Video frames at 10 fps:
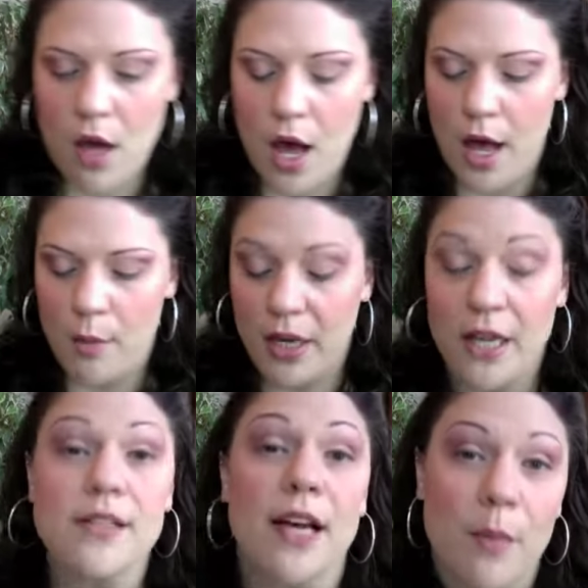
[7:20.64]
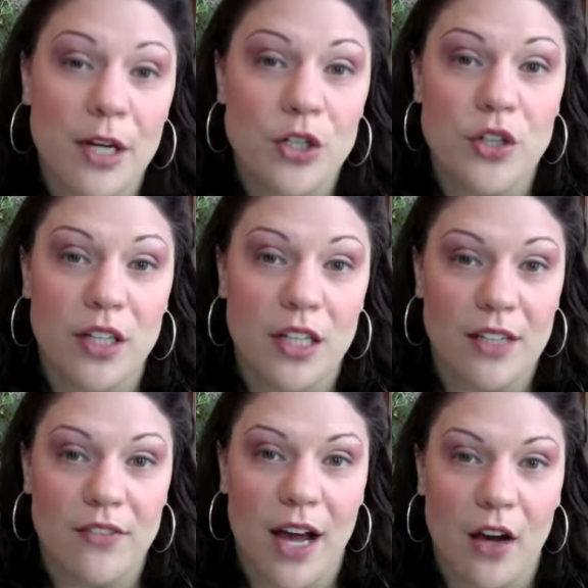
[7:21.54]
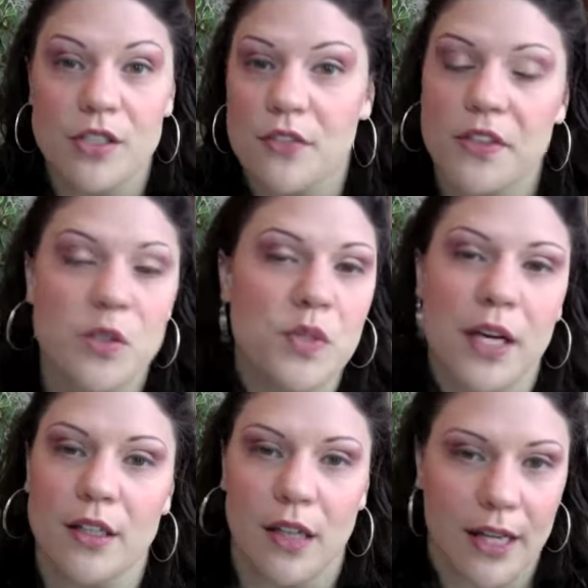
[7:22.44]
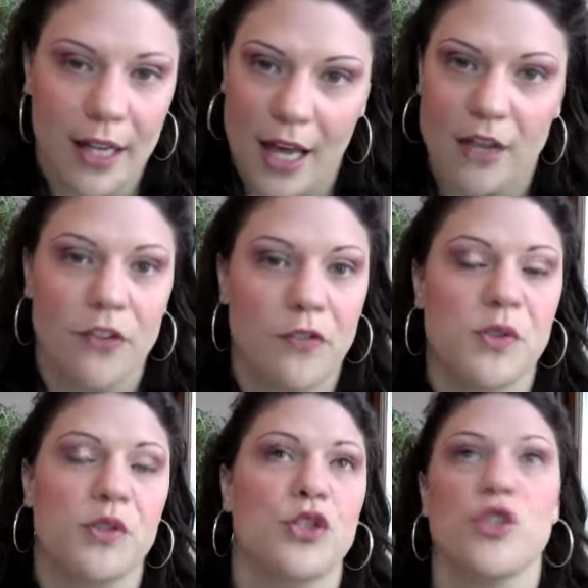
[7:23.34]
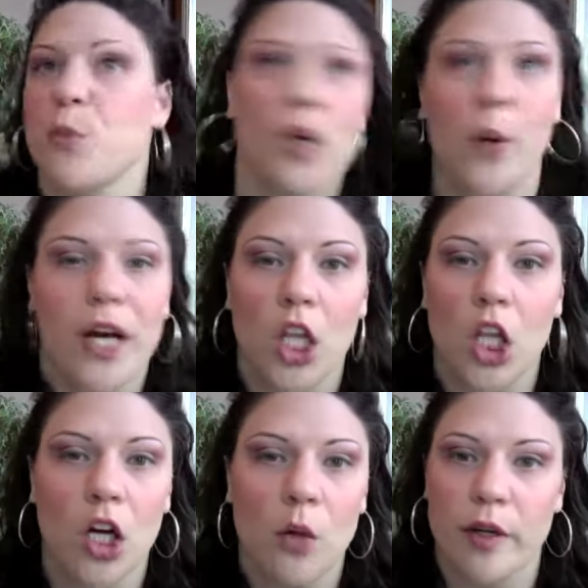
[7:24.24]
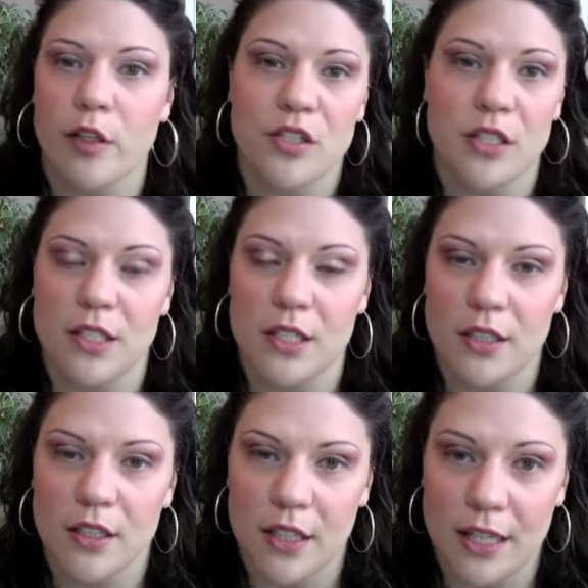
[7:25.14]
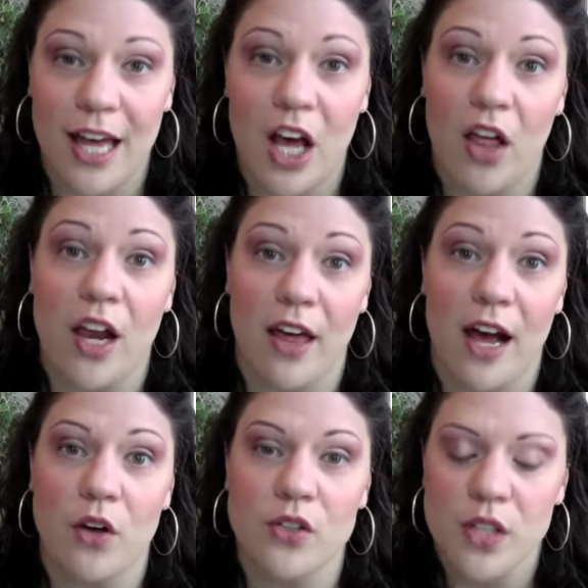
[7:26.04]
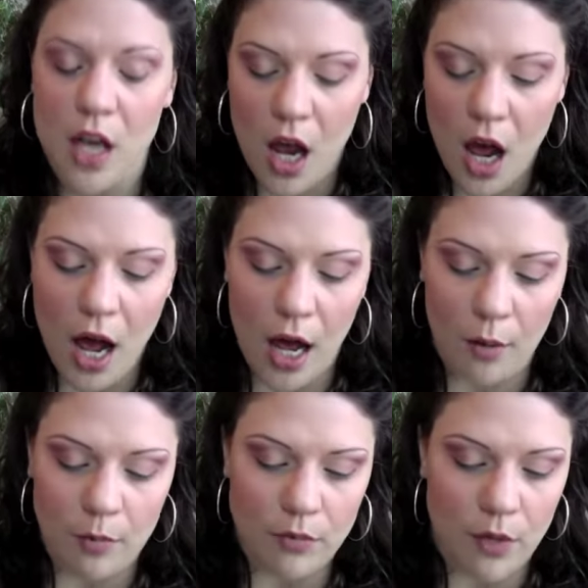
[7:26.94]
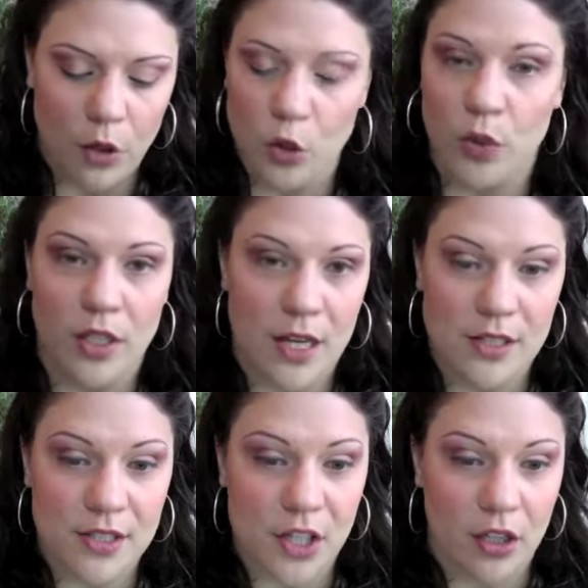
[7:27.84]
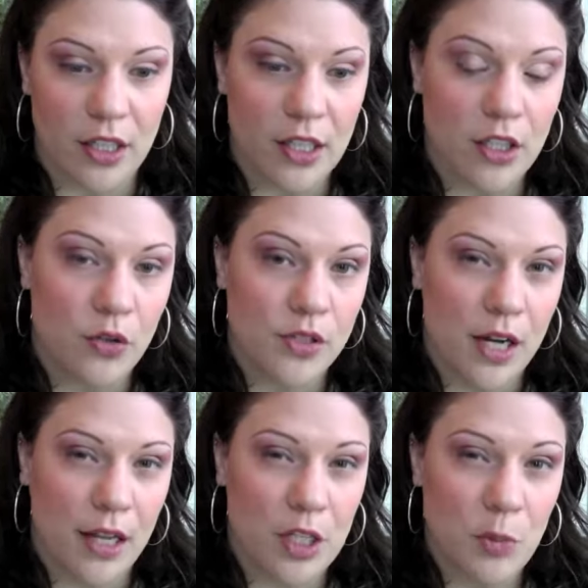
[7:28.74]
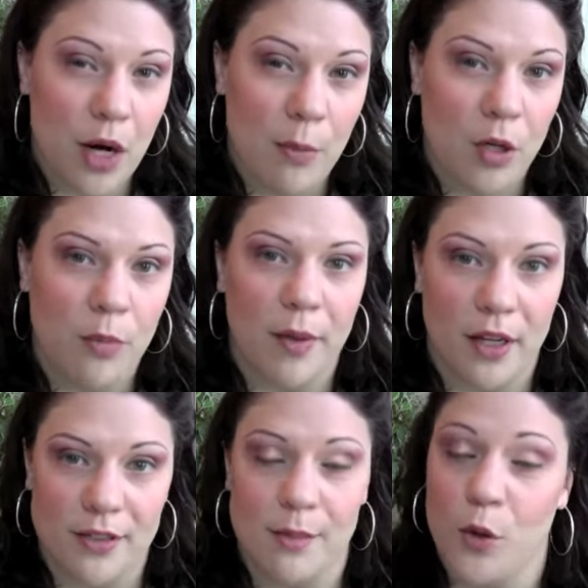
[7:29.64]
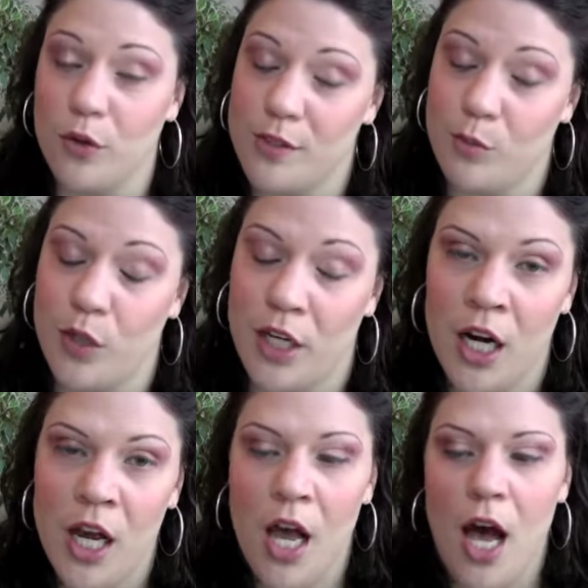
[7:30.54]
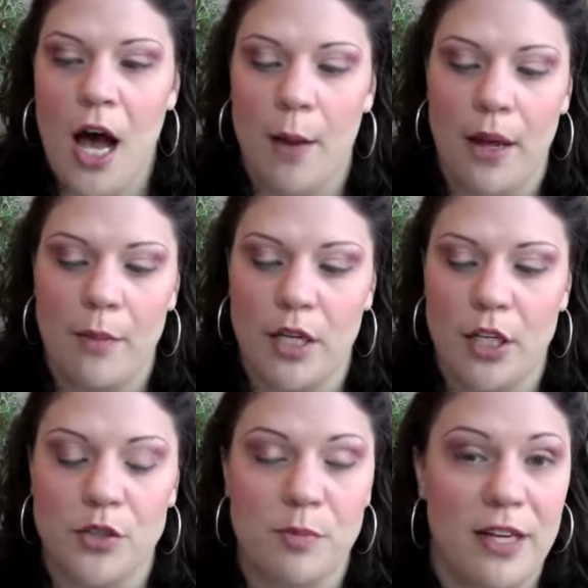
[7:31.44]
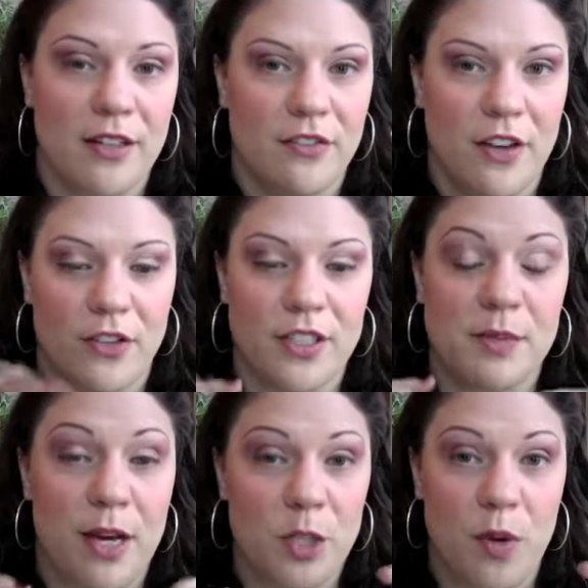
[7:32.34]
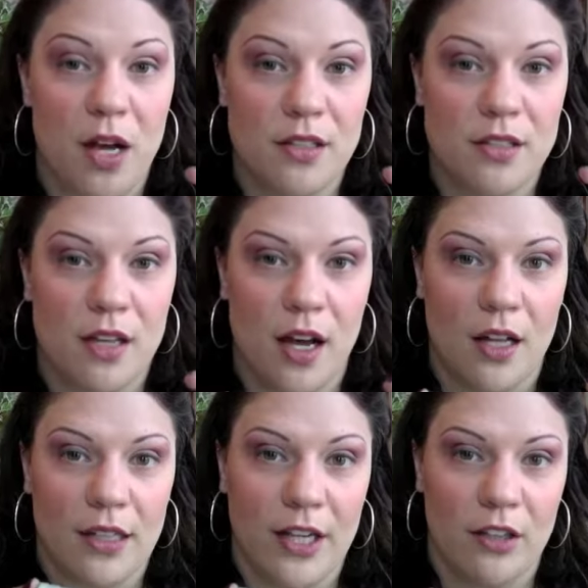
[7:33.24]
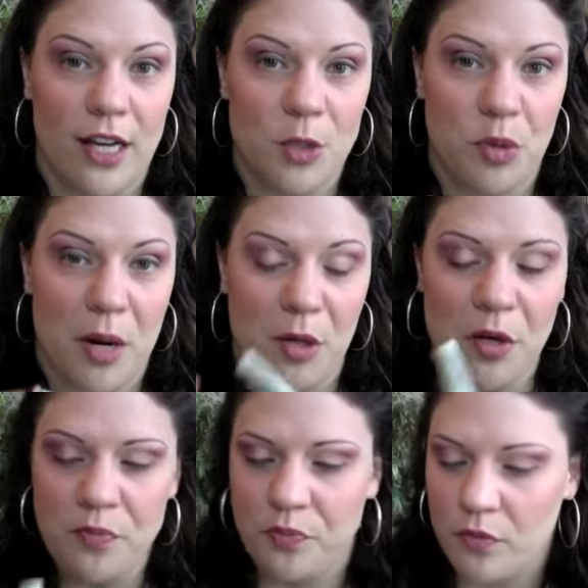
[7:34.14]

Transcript: Because I am actually going to leave the house, if this was like again, if this is a super quick look where you just need to get the hell out of the house, you wouldn't necessarily need to use an eyelash primer, but because I'm going somewhere, I'm going to use my favorite Smashbox Layer Lash Primer.